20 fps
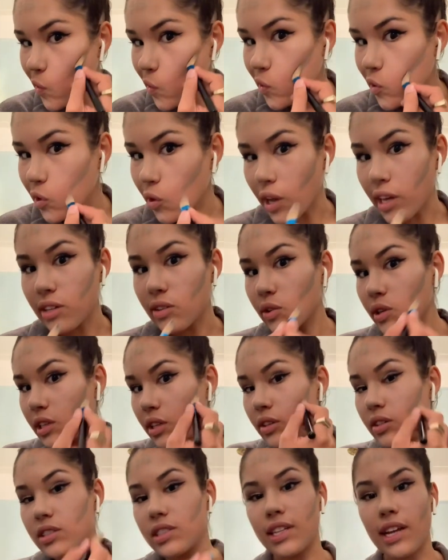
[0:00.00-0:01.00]
So I know it
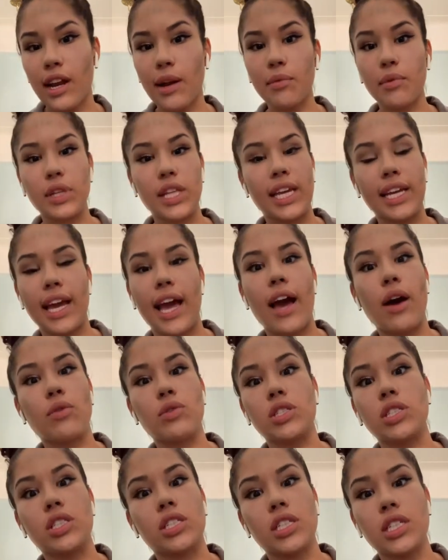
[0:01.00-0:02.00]
looks terrible. Like, how
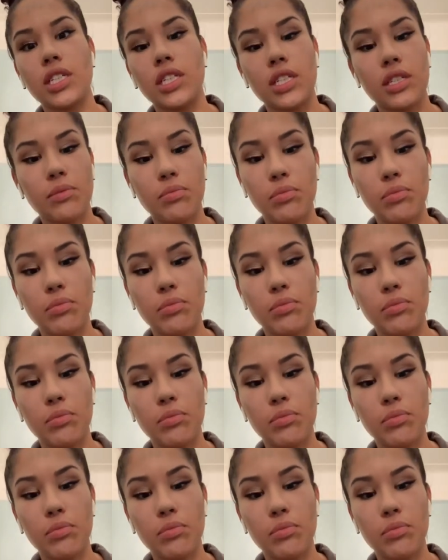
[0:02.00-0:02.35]
is she going to